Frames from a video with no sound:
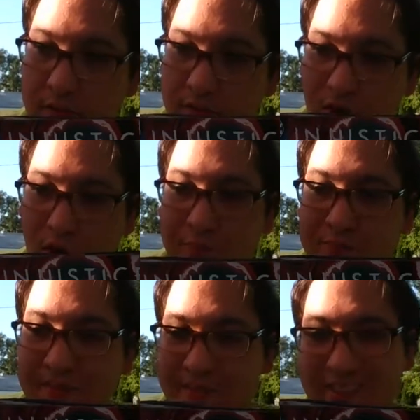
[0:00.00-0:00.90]
the hope
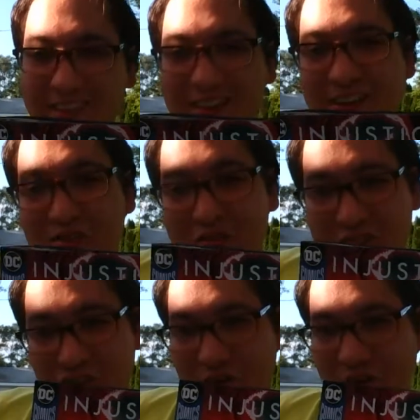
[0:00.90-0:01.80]
to see the
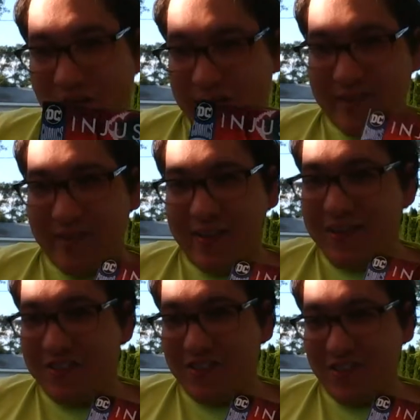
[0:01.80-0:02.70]
Turtles in the
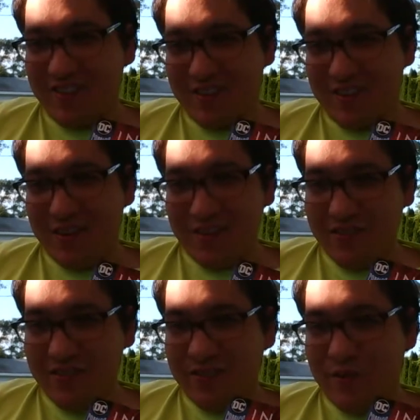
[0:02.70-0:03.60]

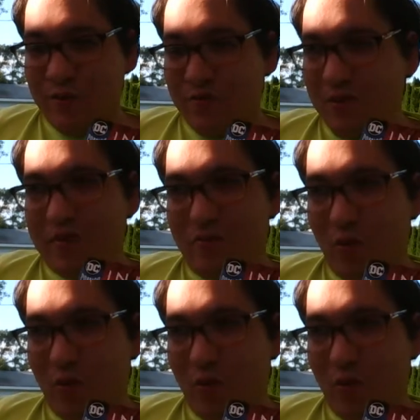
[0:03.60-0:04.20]
Injustice universe,